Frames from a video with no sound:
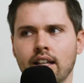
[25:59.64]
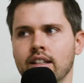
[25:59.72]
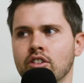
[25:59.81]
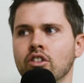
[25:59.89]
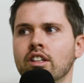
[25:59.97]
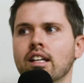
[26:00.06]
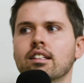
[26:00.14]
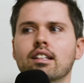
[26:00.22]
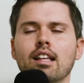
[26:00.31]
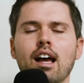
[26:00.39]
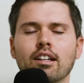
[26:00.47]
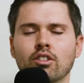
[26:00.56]
And you'll get
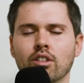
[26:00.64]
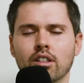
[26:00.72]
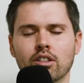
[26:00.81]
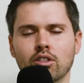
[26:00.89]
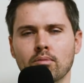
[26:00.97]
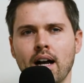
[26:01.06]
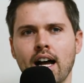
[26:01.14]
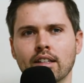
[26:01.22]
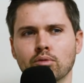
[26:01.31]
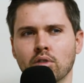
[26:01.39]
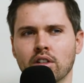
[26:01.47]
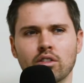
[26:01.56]
to that critical
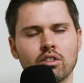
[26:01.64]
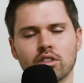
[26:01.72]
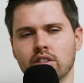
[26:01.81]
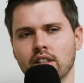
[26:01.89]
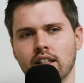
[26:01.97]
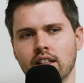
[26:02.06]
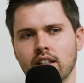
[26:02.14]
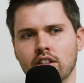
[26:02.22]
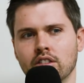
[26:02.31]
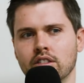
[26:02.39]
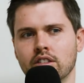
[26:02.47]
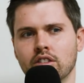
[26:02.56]
mass where you just like
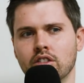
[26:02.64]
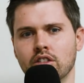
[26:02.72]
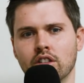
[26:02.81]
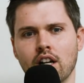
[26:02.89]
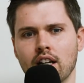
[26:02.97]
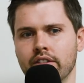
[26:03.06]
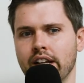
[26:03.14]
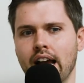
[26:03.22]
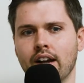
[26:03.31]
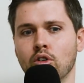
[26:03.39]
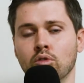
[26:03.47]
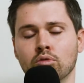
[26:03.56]
you're you're not even
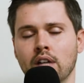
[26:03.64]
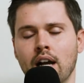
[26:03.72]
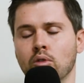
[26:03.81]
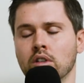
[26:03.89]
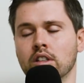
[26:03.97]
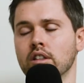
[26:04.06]
out, oh, outwardly